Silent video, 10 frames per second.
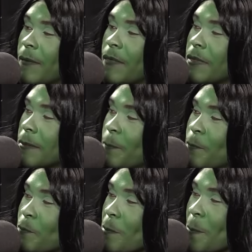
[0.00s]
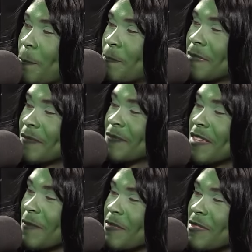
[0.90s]
some good clips in this
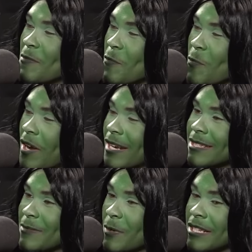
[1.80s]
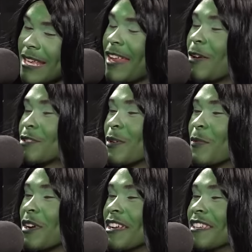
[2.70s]
episode uh, right now. Damn. What is? What is? And also,
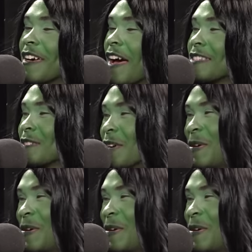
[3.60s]
we're in costumes.